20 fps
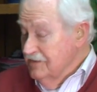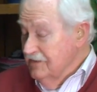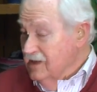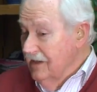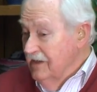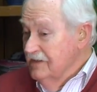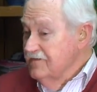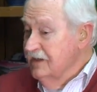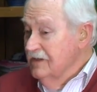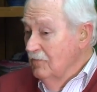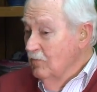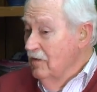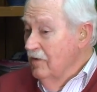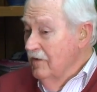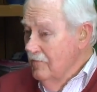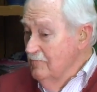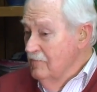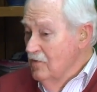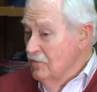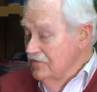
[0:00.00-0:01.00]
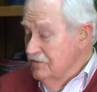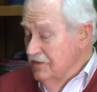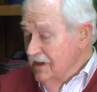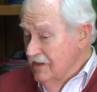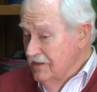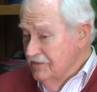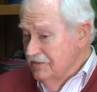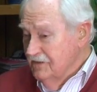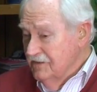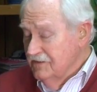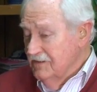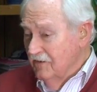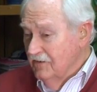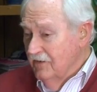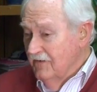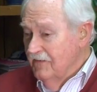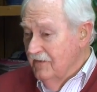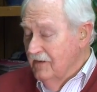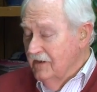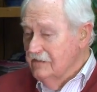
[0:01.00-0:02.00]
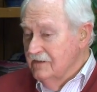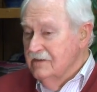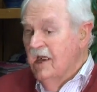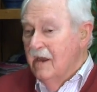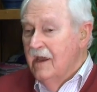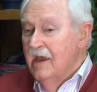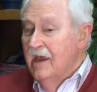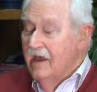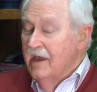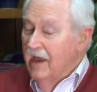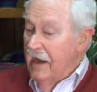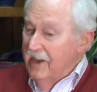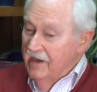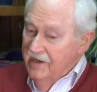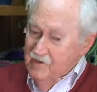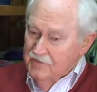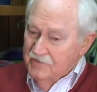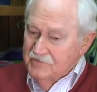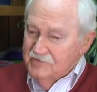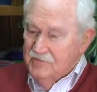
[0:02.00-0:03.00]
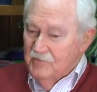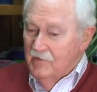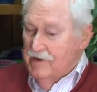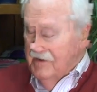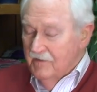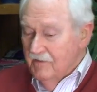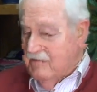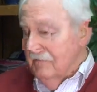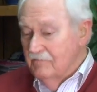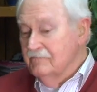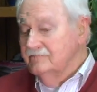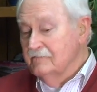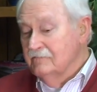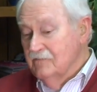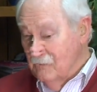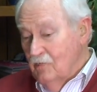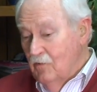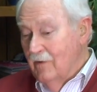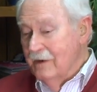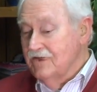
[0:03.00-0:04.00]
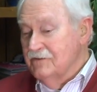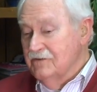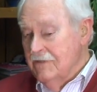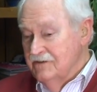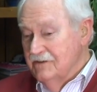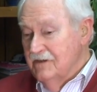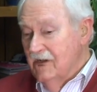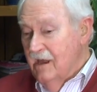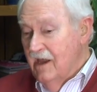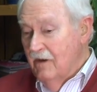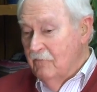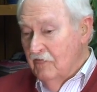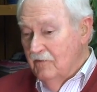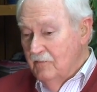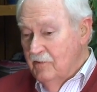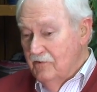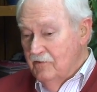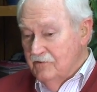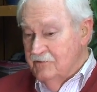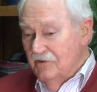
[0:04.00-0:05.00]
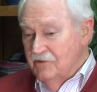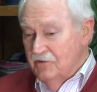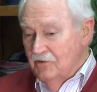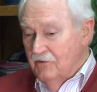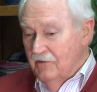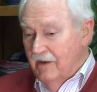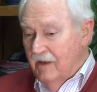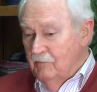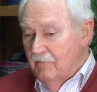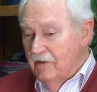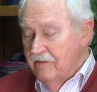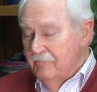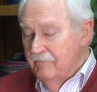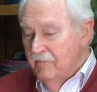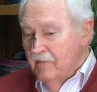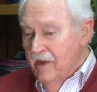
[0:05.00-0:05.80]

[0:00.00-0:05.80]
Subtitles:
things and one of the most necessary things. And here's one of the questions that I would put to you, Abbey.